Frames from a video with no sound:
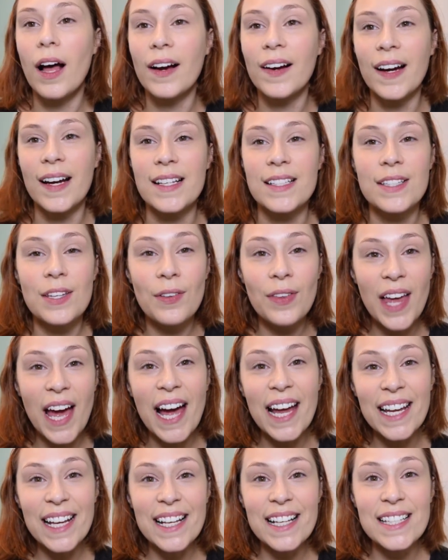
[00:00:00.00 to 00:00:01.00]
Alright, so
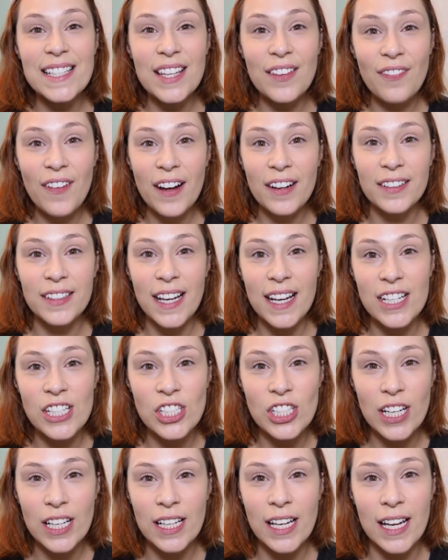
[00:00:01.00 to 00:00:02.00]
that is the
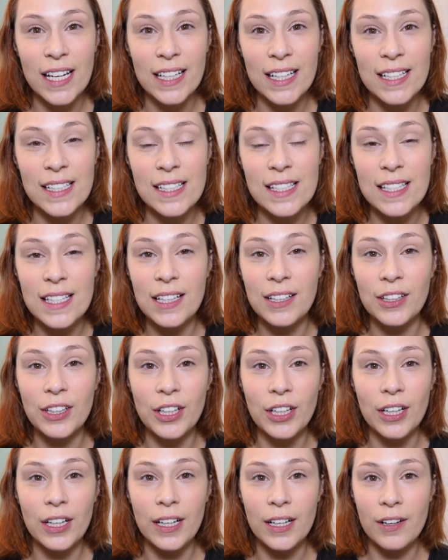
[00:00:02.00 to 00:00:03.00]
foundation and
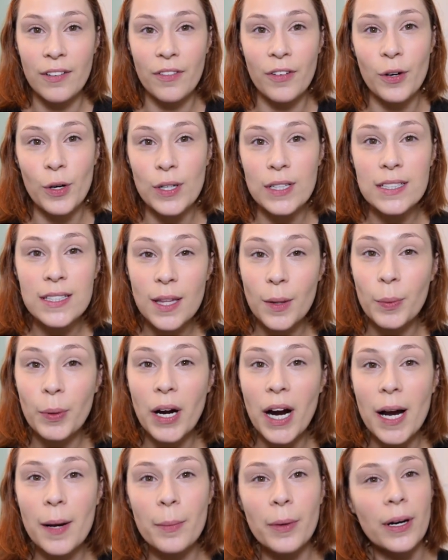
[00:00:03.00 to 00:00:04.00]
concealer and of course the
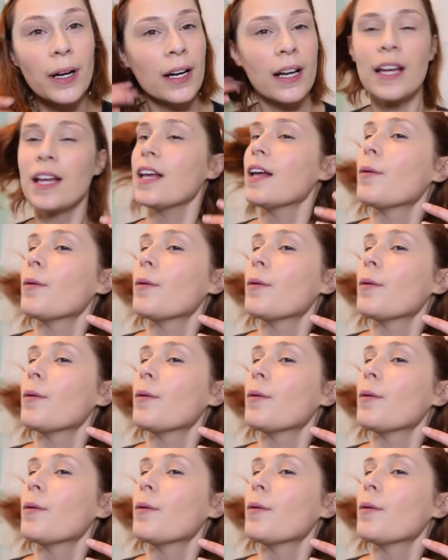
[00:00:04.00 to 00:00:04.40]
primer.